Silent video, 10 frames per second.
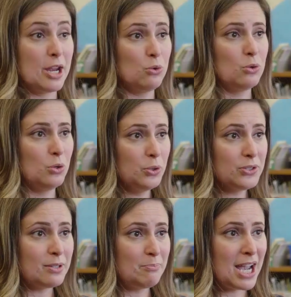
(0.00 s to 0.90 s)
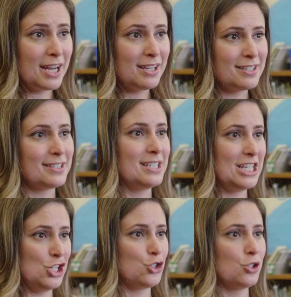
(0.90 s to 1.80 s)
own goals in mind as a
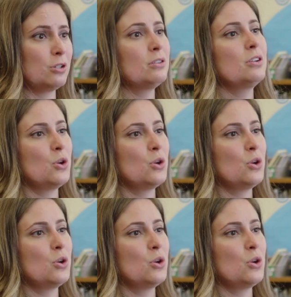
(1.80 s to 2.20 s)
teacher,